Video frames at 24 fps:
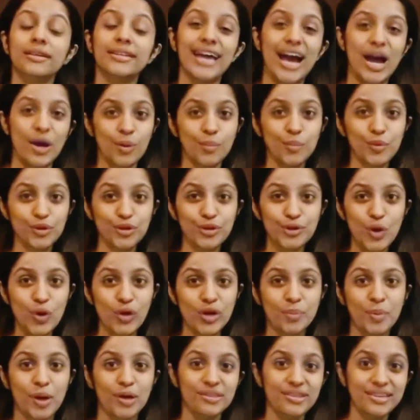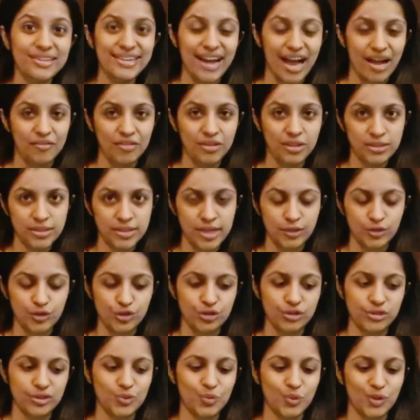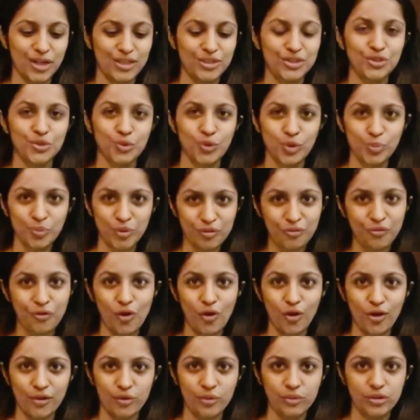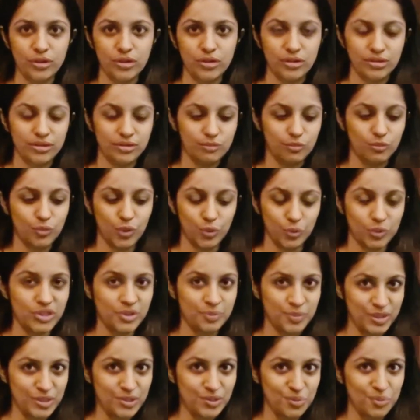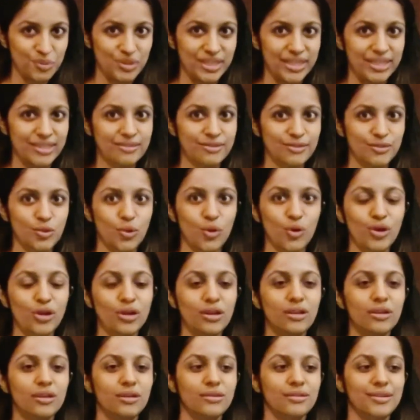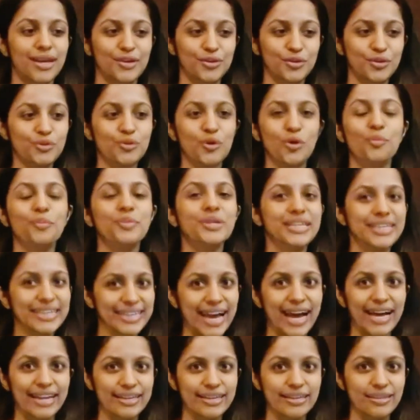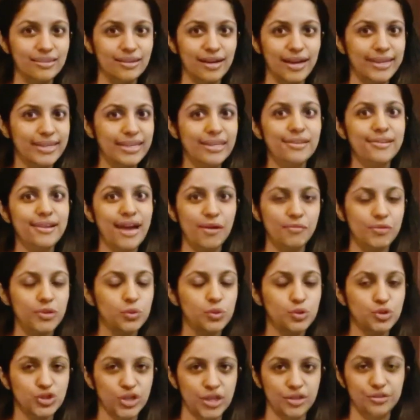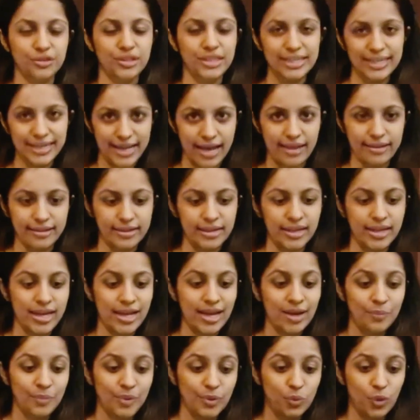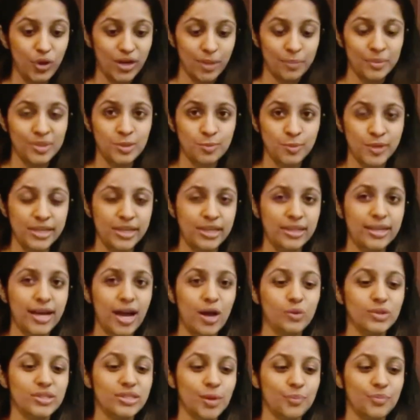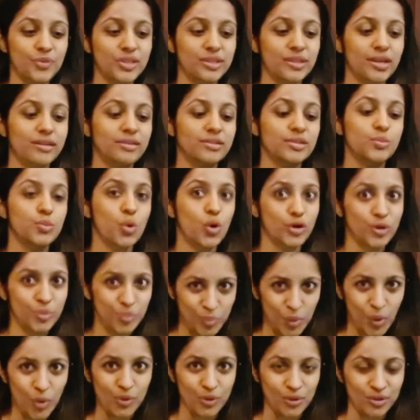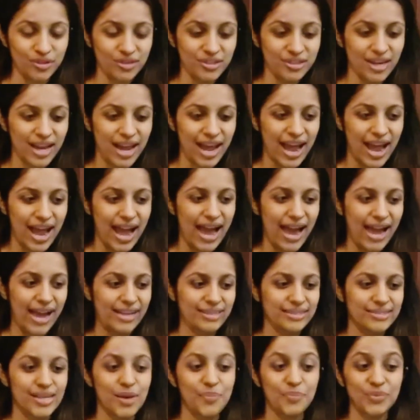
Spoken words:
Now I'm going to talk about the travel essentials. What I showed before, what was in my suitcase, is all that you normally carry. Any traveler would generally carry. But what I'm explaining now is something that is more important and